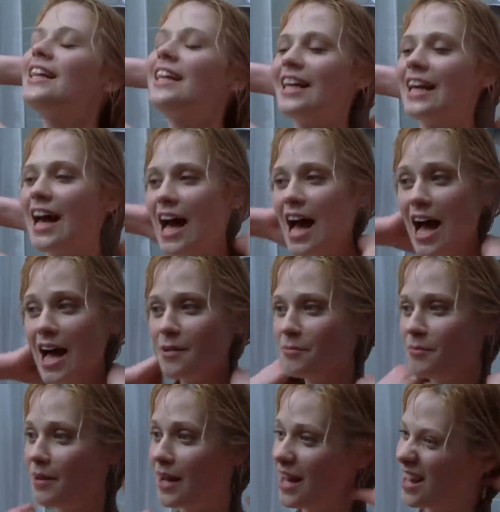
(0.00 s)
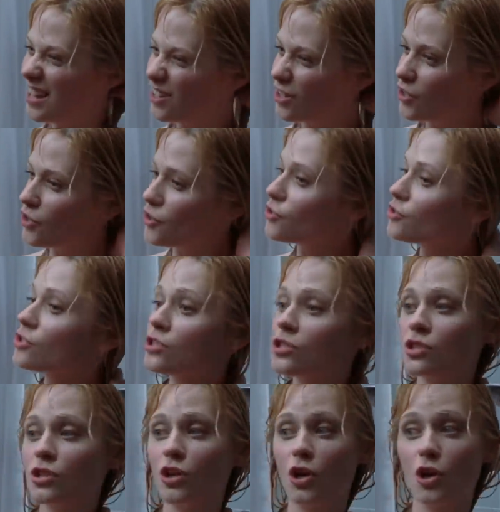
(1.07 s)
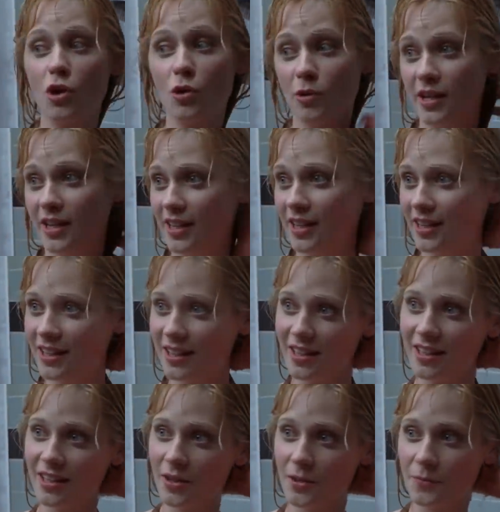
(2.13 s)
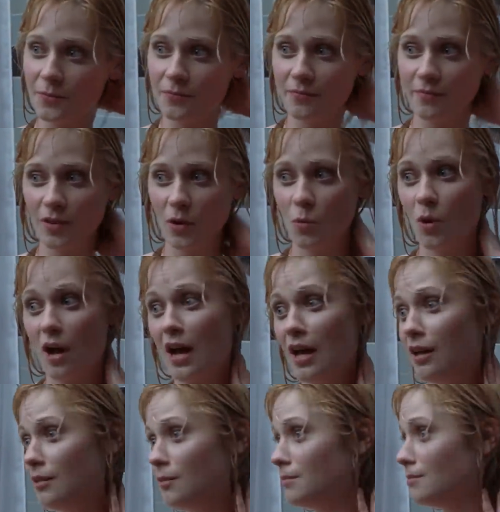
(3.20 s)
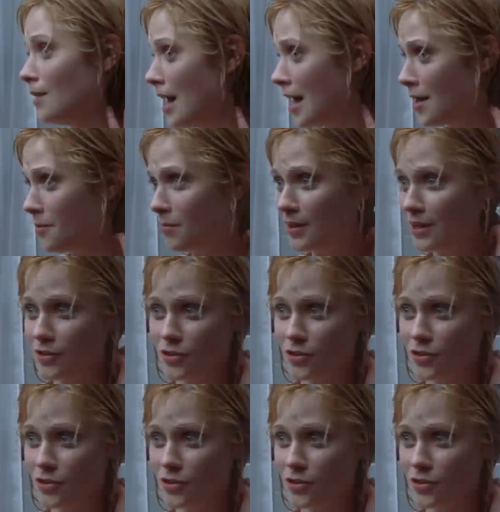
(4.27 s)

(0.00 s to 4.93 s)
type of haunting will have you asking yourself questions in the shower out loud.